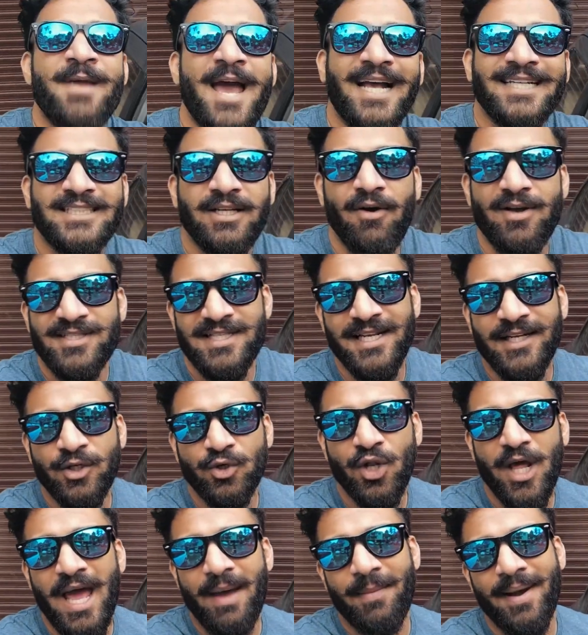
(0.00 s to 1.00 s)
Yes, I was here
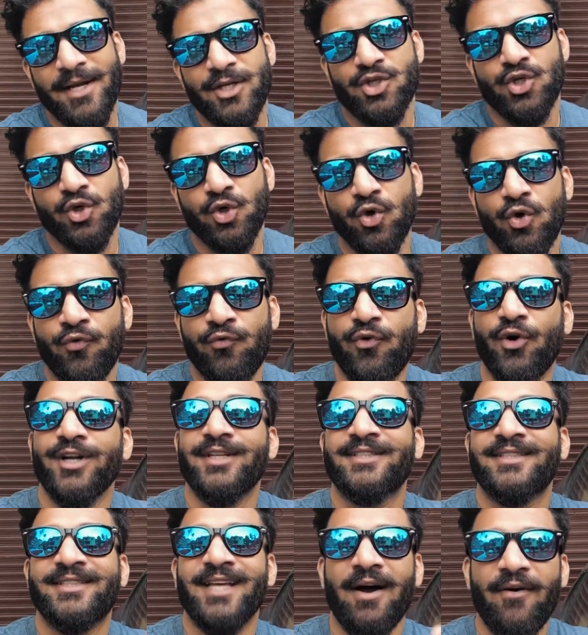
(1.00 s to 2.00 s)
today. I'm at Juhu for
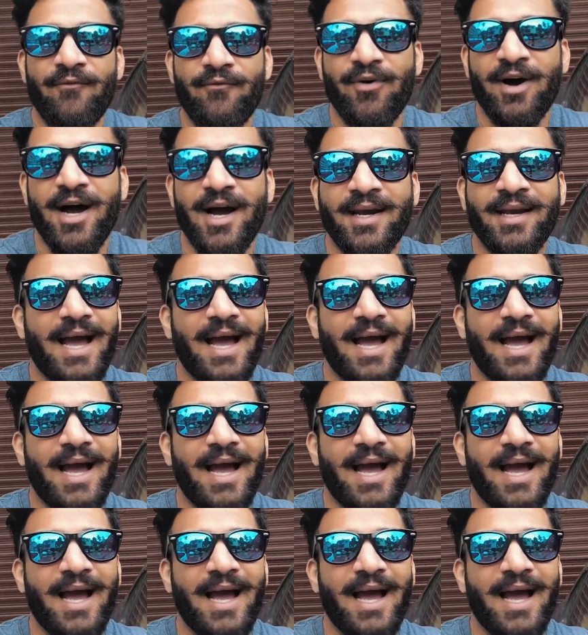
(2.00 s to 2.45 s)
some work.